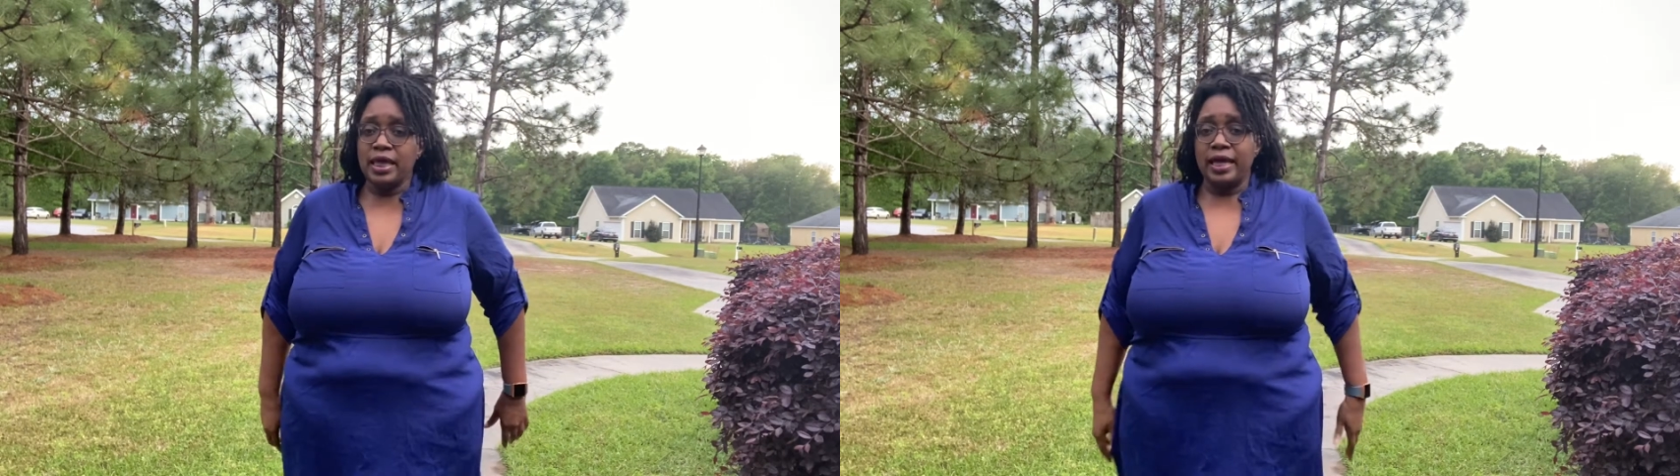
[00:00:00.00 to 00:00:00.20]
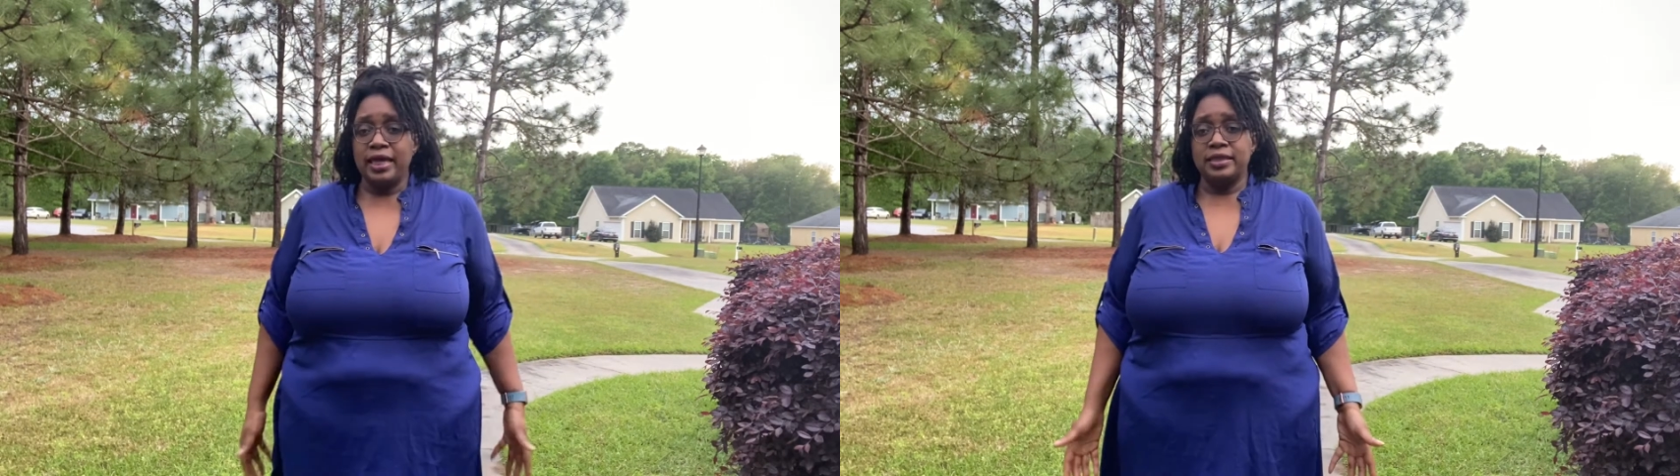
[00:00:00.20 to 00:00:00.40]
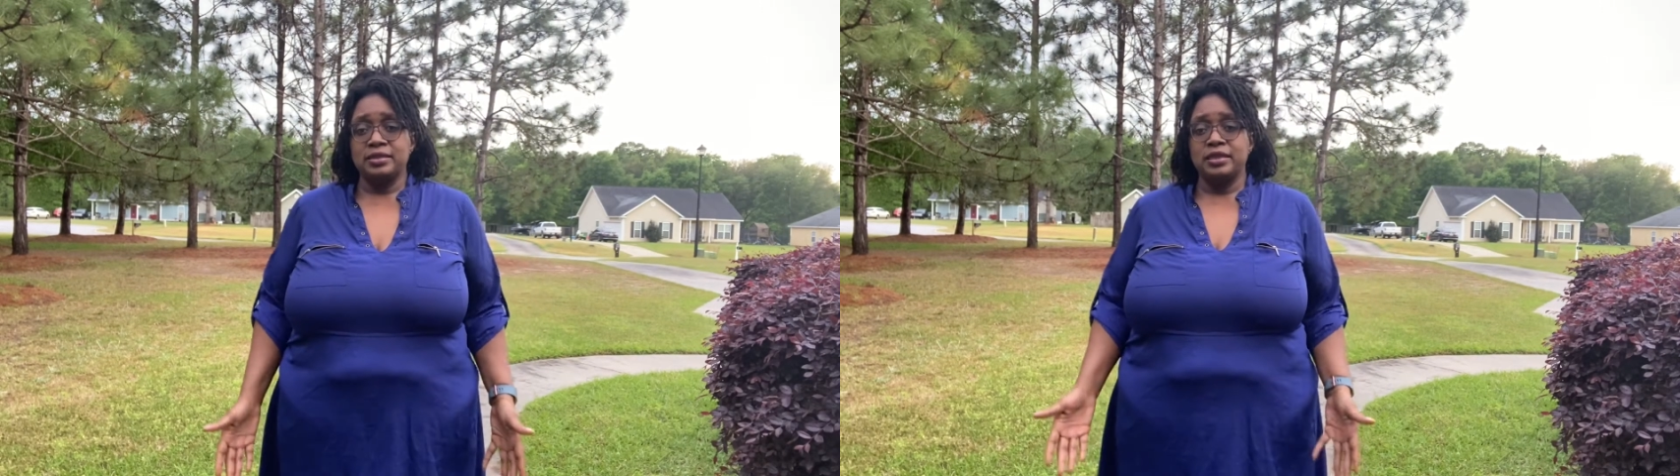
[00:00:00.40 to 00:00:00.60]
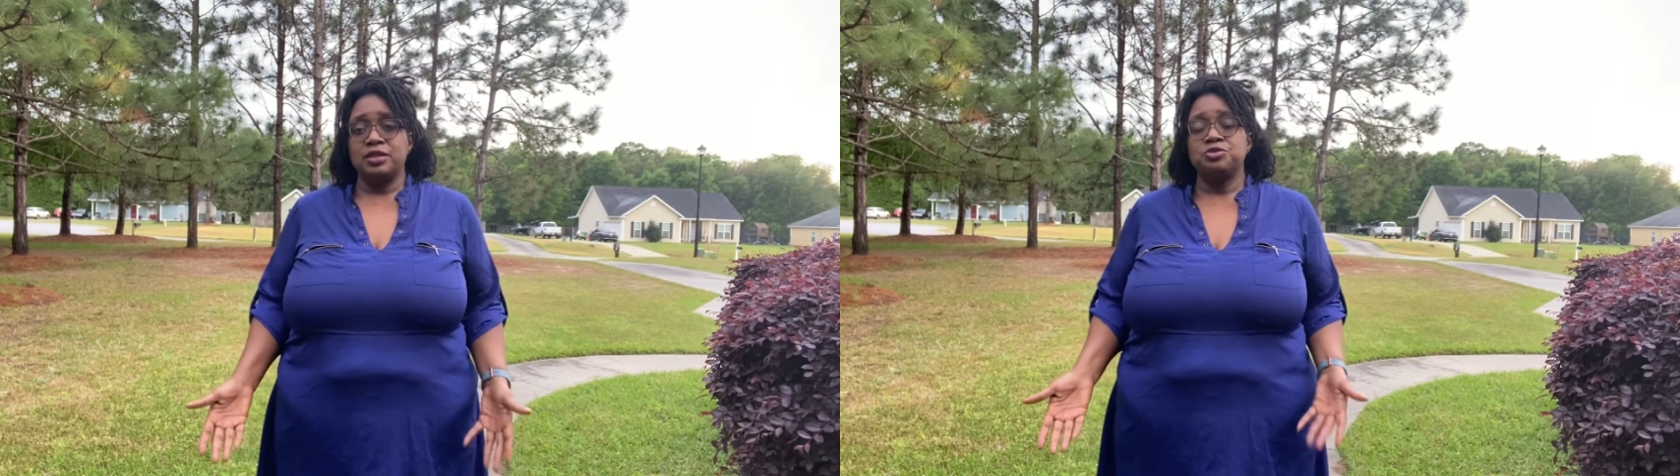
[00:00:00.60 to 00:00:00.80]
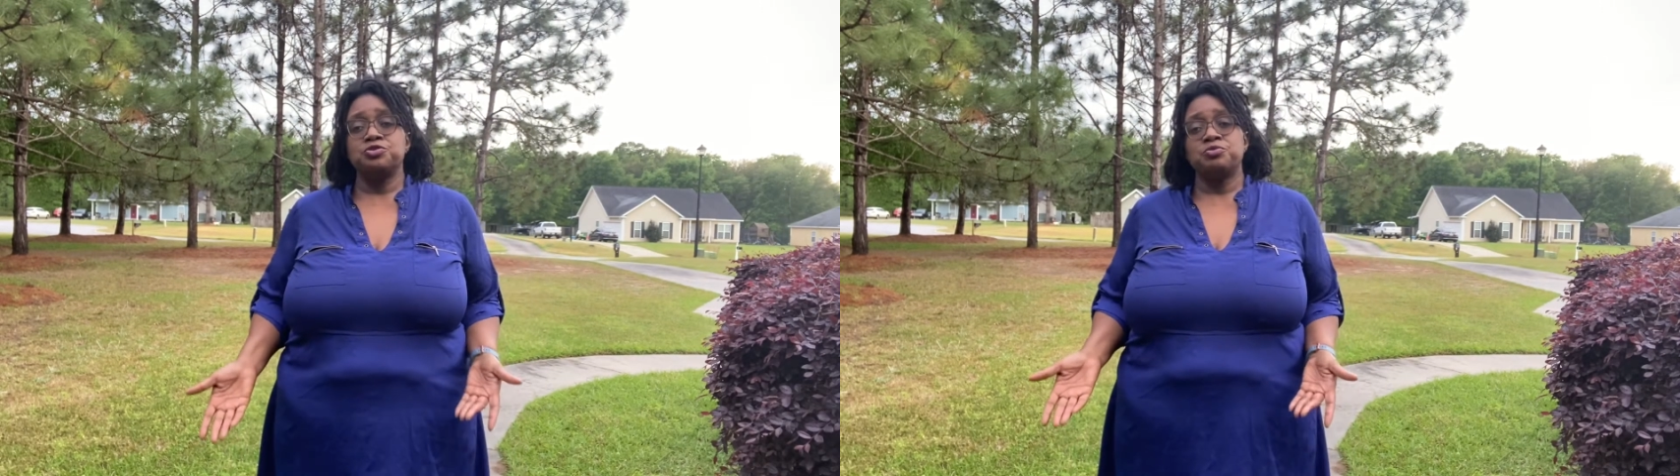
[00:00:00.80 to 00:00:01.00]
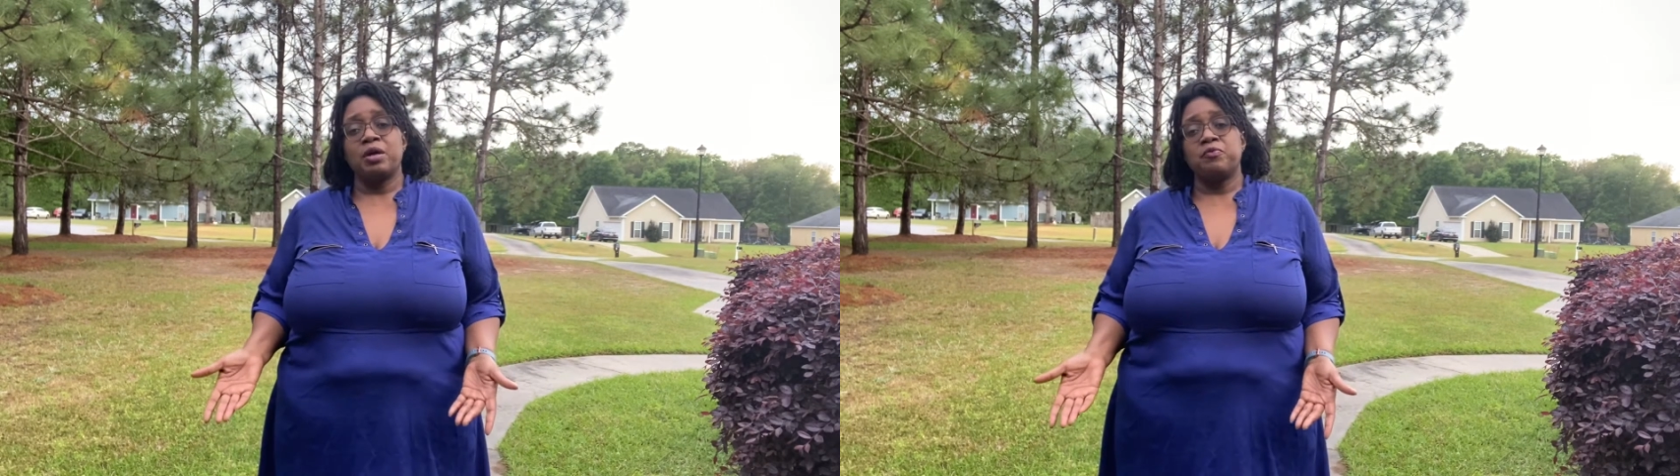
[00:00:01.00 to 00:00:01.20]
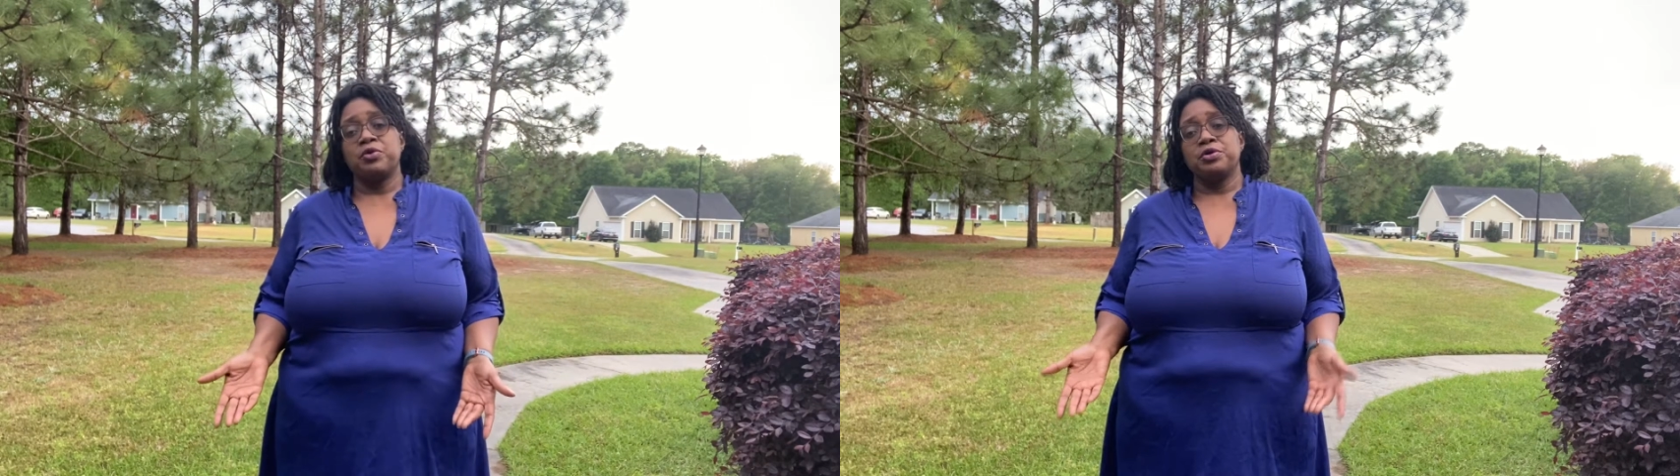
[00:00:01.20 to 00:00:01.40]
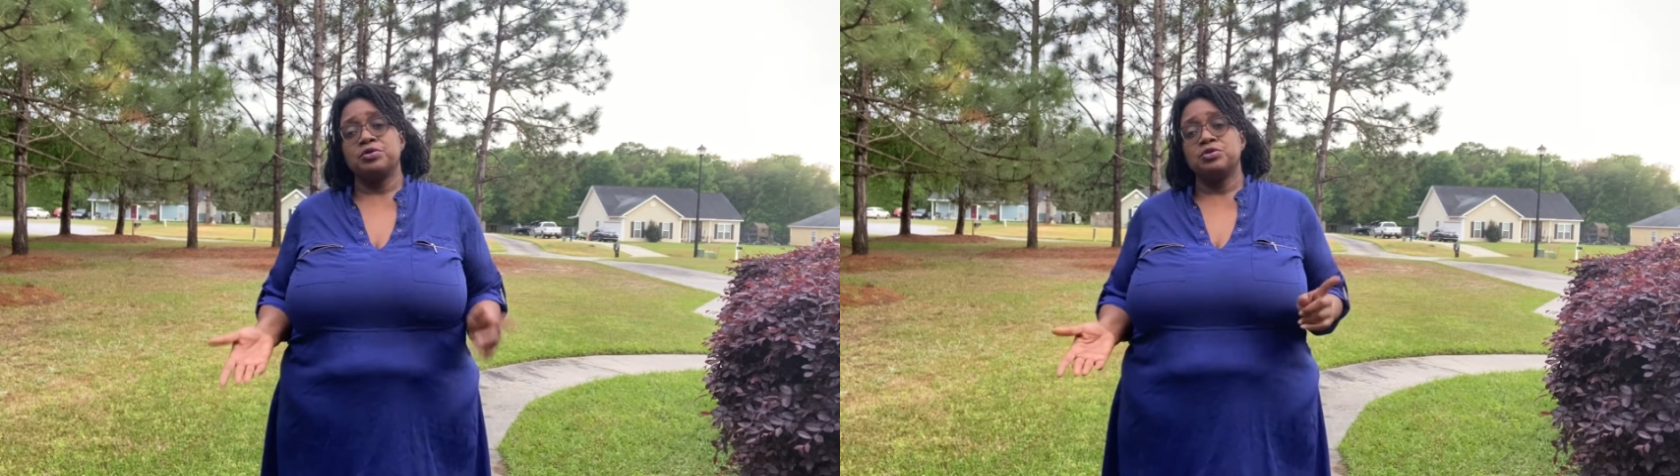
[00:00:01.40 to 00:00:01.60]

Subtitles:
I had to stay true to my word.